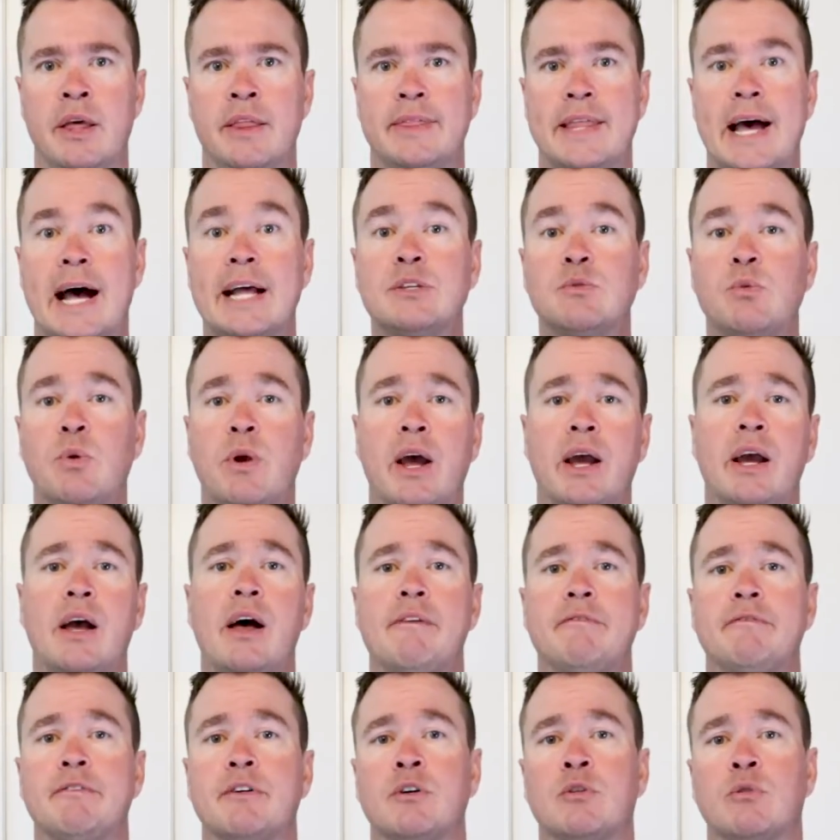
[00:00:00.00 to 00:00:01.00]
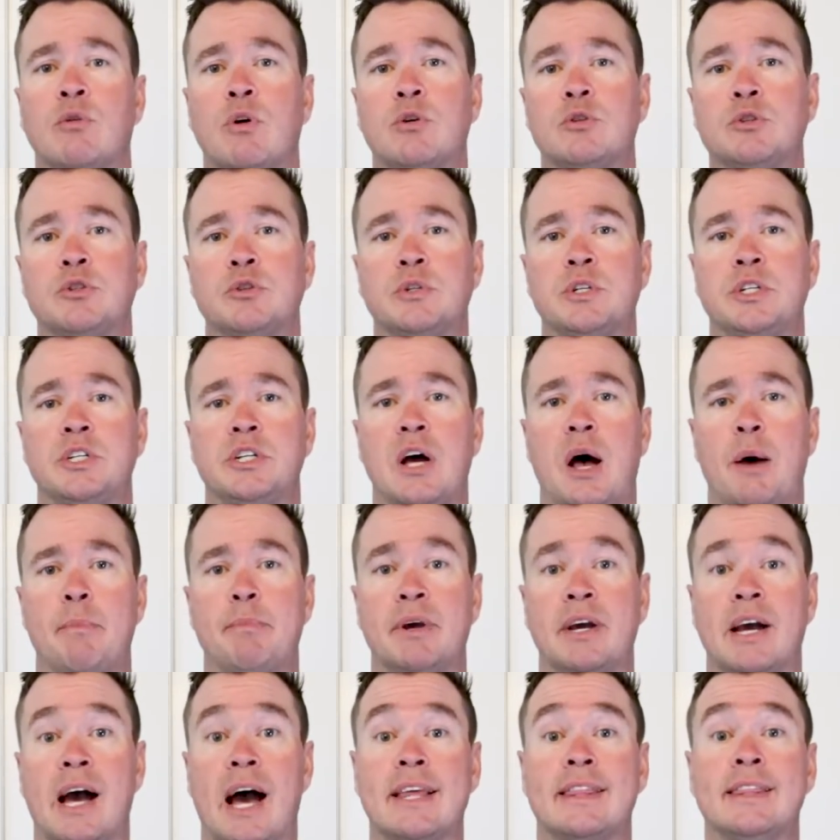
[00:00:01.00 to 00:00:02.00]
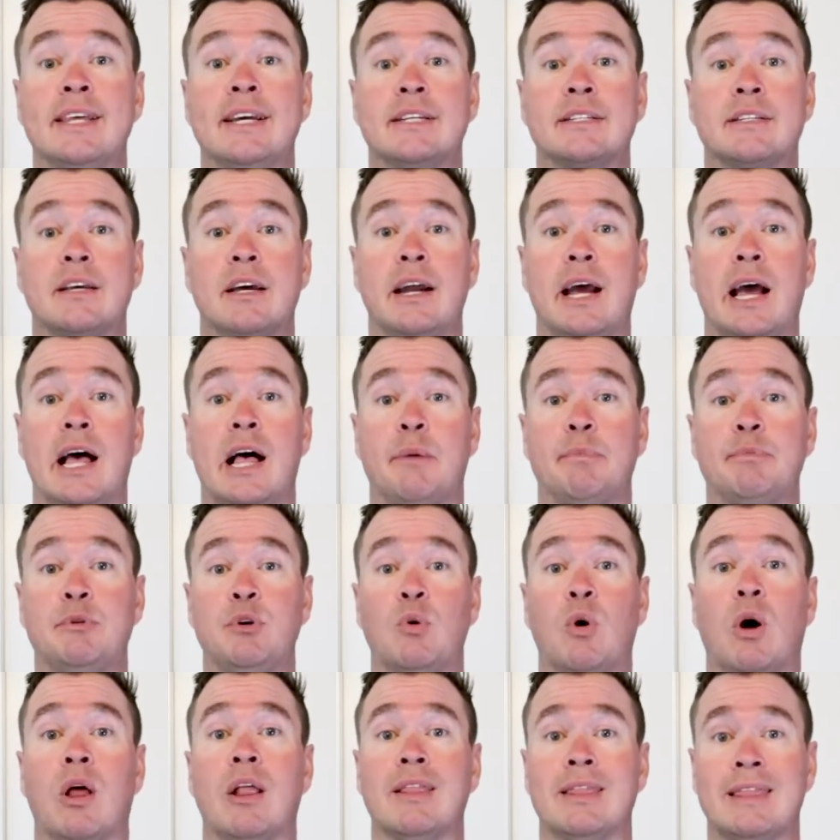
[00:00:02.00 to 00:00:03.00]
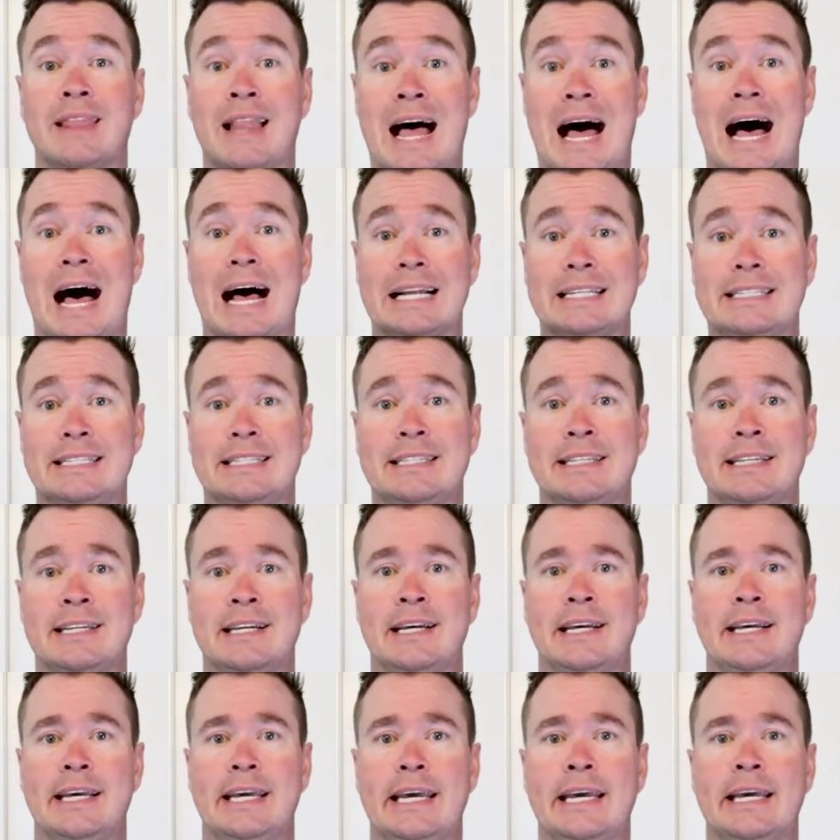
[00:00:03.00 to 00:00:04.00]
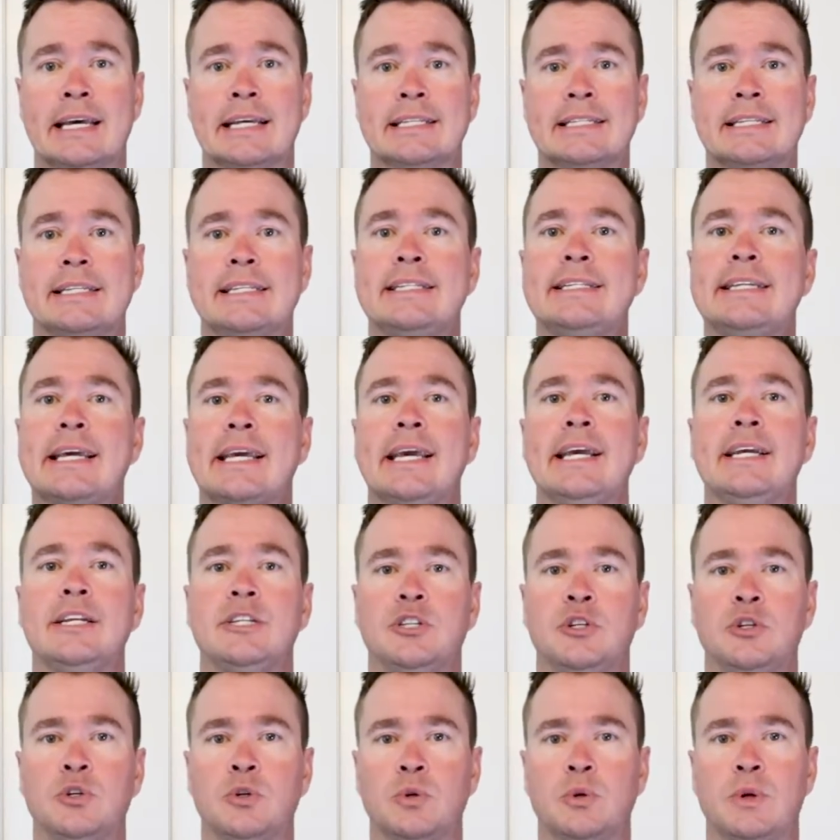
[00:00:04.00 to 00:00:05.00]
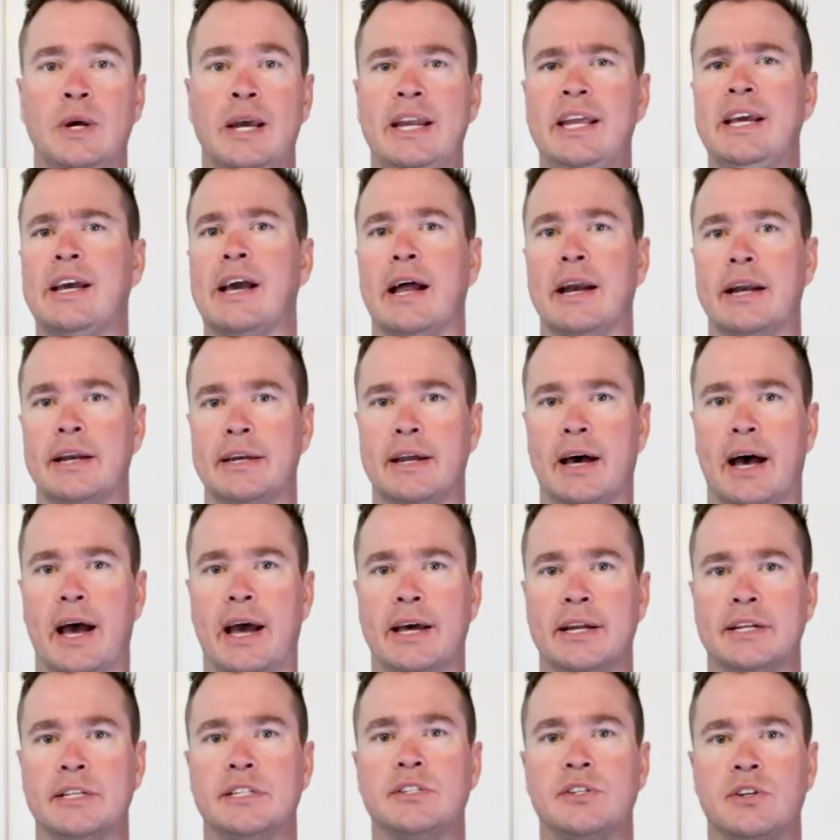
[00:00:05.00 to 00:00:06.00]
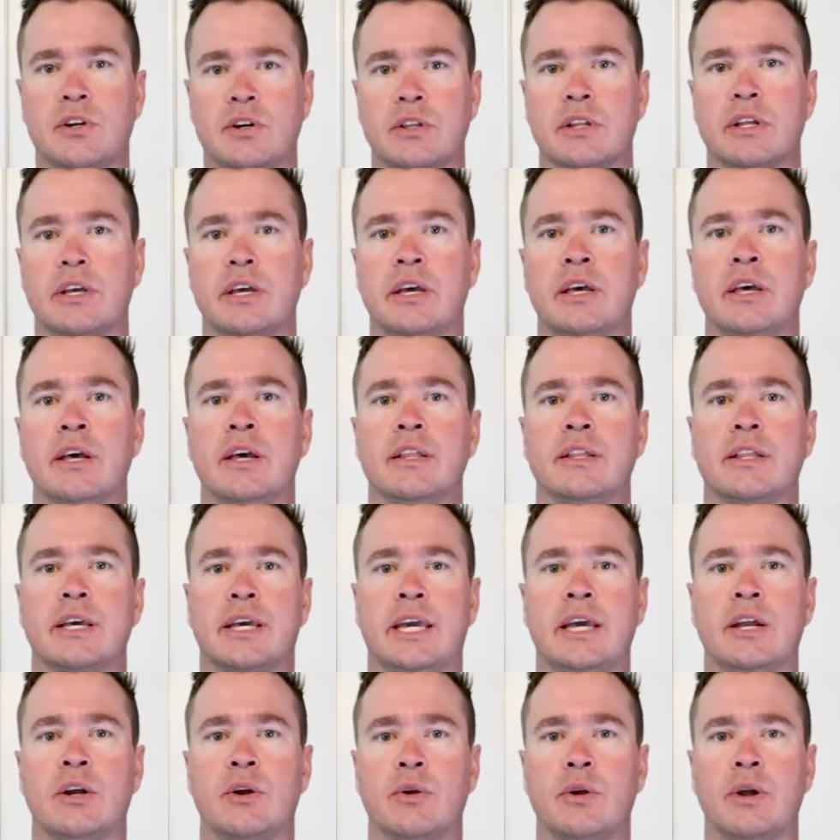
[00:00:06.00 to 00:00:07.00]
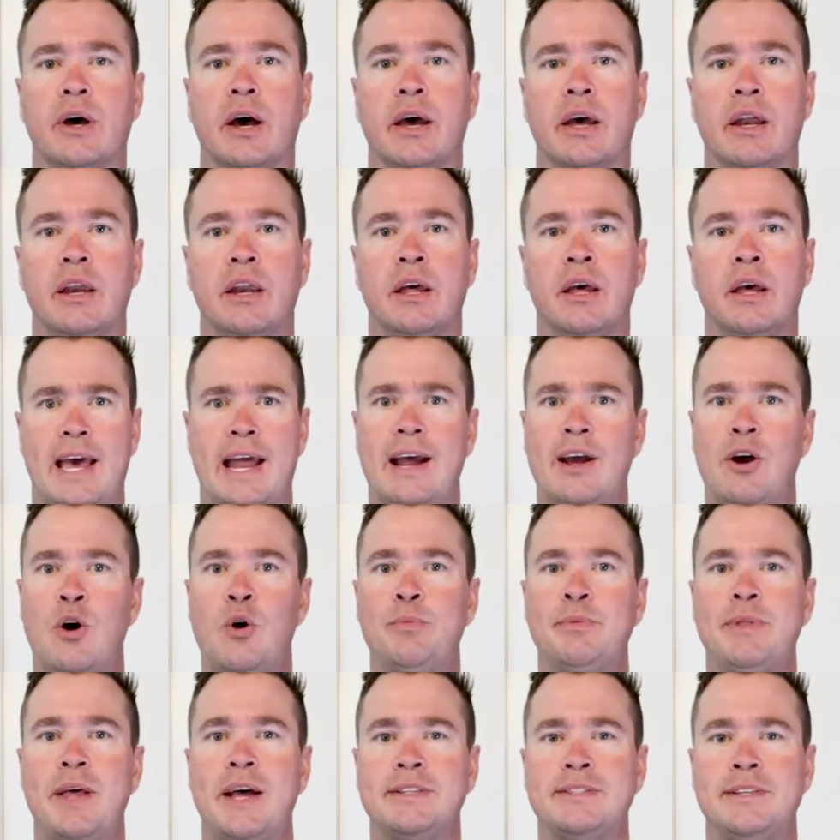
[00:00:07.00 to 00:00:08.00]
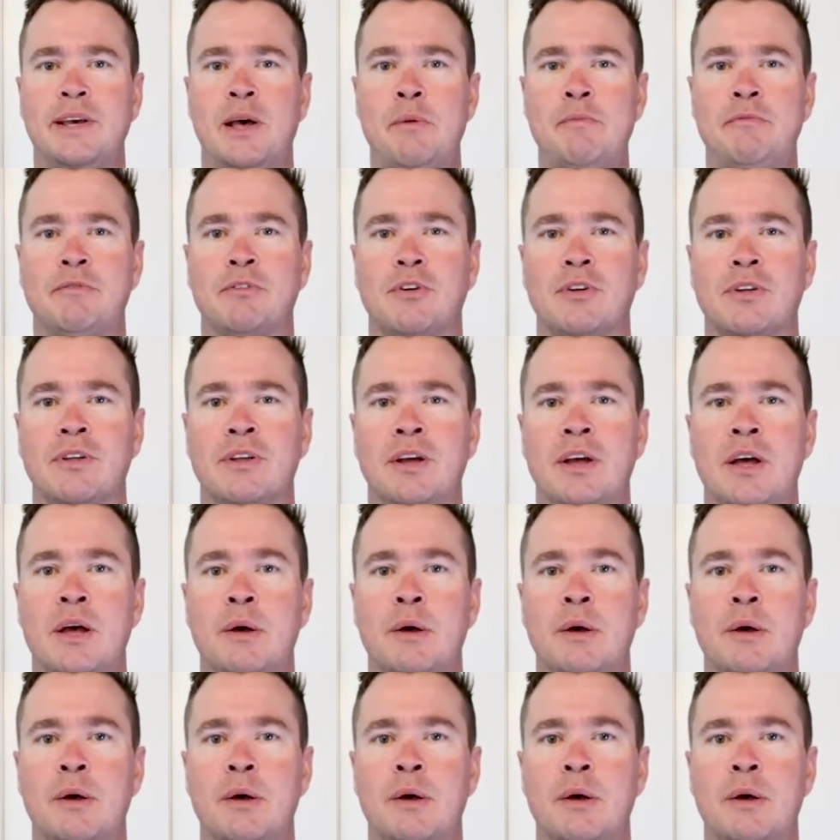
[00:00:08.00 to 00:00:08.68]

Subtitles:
That's what I got for grocery shopping. I think it's going to help you a lot in sticking to any kind of diet, certainly the keto diet, and I hope that's helpful.